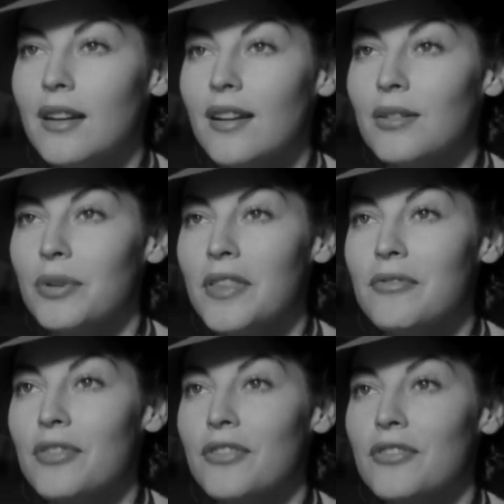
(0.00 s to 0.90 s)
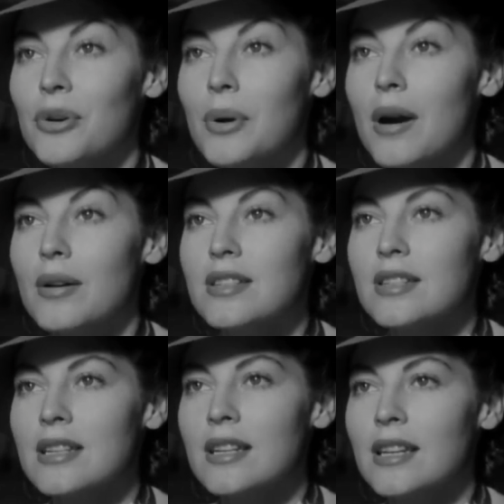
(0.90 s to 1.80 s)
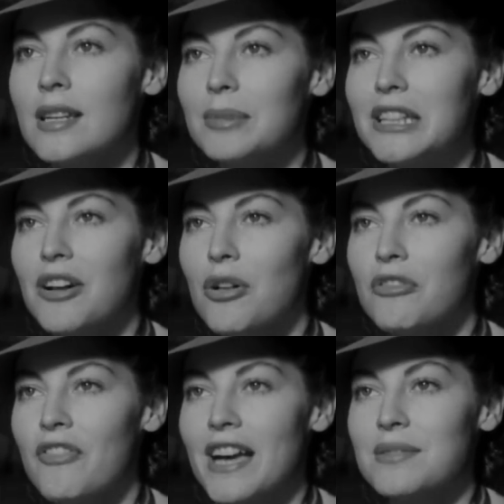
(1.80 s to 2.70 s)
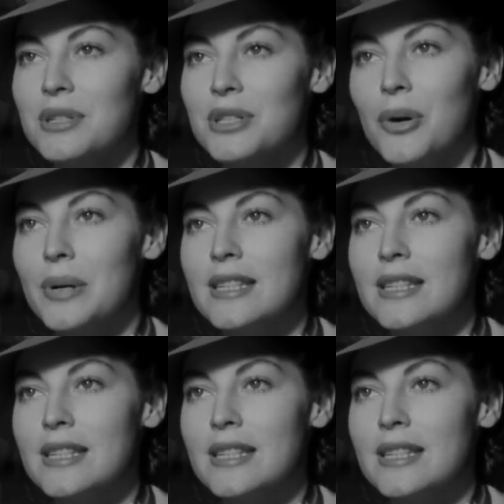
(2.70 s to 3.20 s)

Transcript: Face of an Angel and the Body of a Goddess, as the American actress and